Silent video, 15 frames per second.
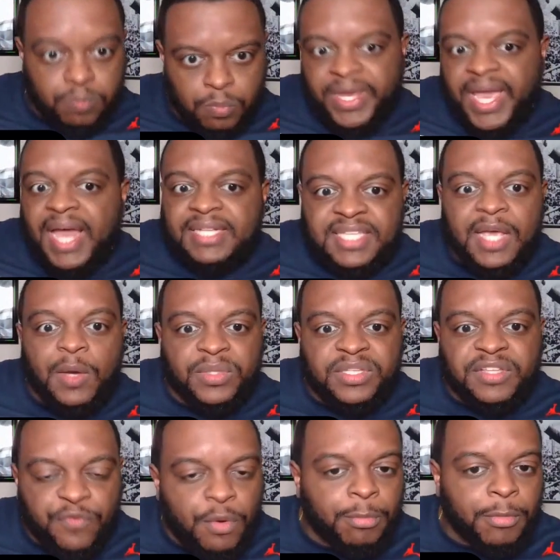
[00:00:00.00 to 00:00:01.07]
we got to take what
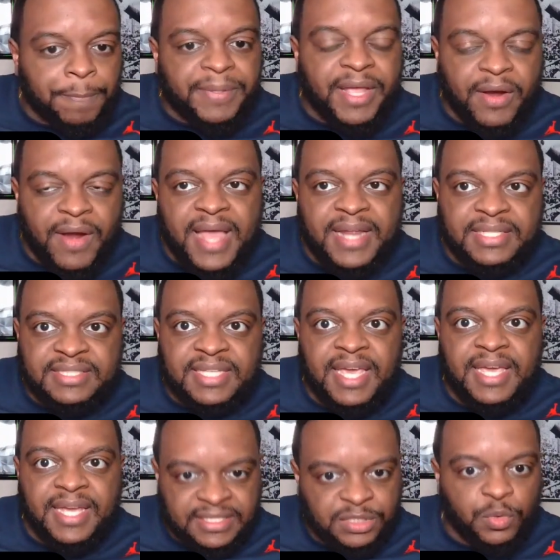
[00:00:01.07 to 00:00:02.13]
the former player had to
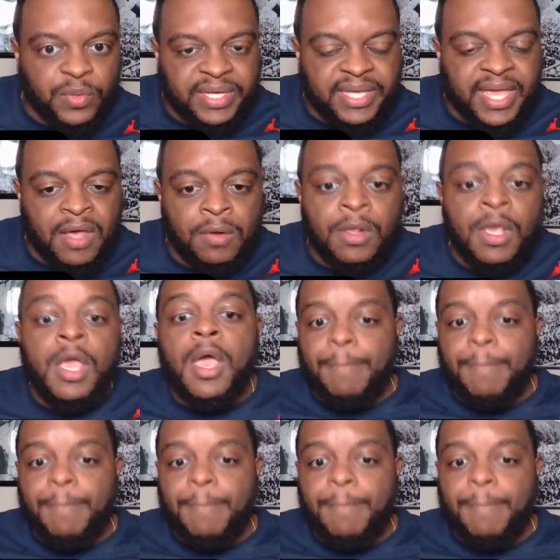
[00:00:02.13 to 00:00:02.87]
say into account,